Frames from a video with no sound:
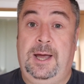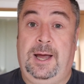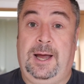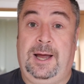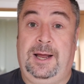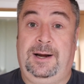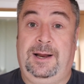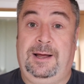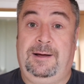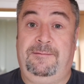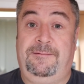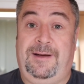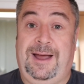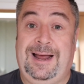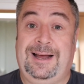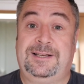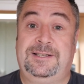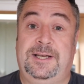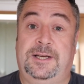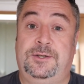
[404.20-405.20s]
and have
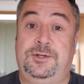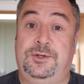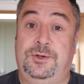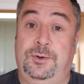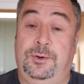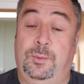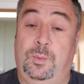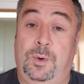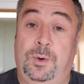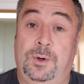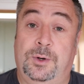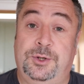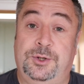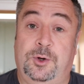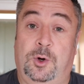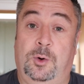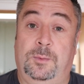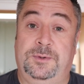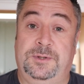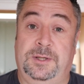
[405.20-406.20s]
access to the
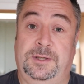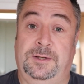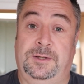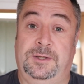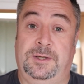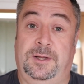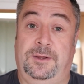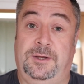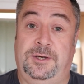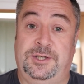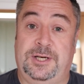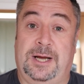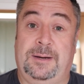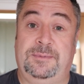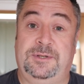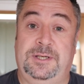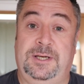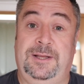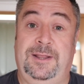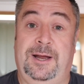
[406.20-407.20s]
workshops and uh, the
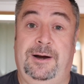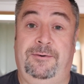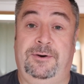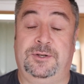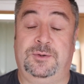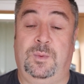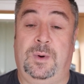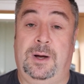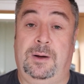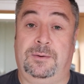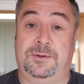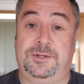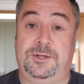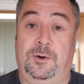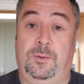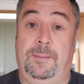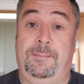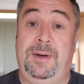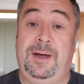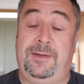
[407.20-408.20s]
chaps there as well.
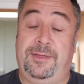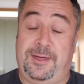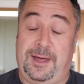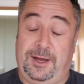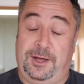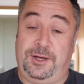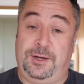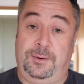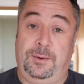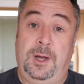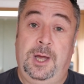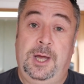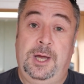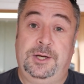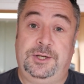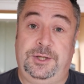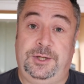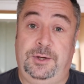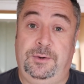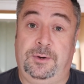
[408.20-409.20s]
So a big thank you
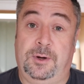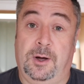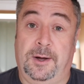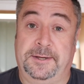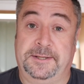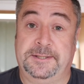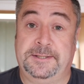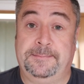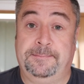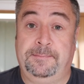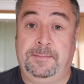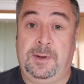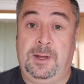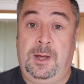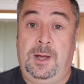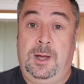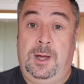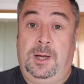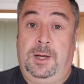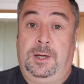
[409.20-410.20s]
to you guys.
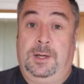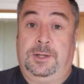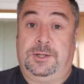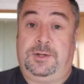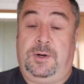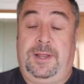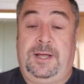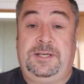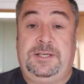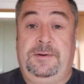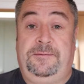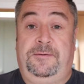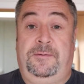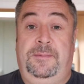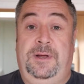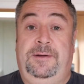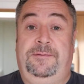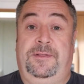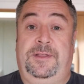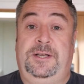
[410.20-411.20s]
So that's it
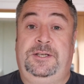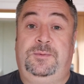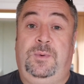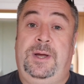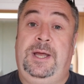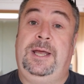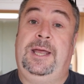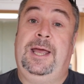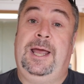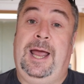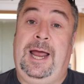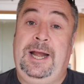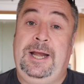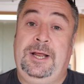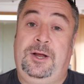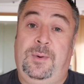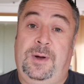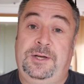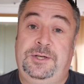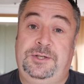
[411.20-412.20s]
from me for this week.
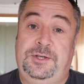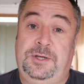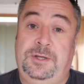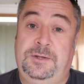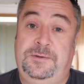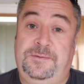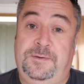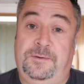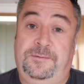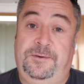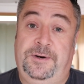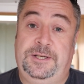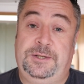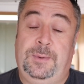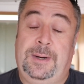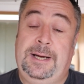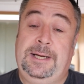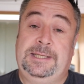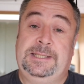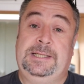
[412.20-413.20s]
Any questions, feel free
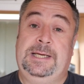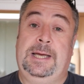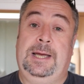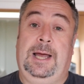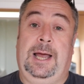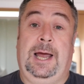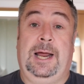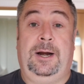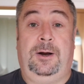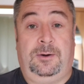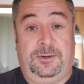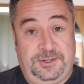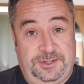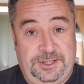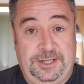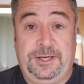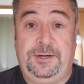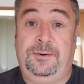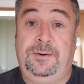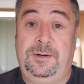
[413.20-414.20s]
to ask, and I'll
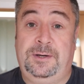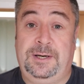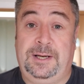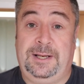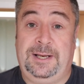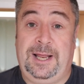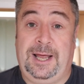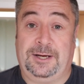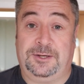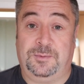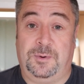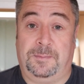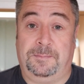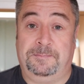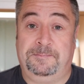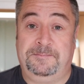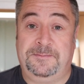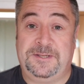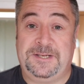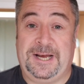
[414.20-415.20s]
see you in the next one.
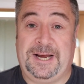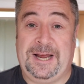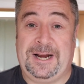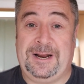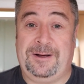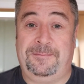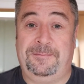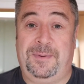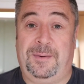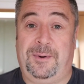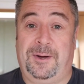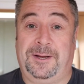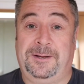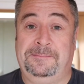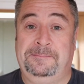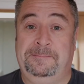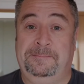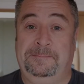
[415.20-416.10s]
Take care now. Bye-bye.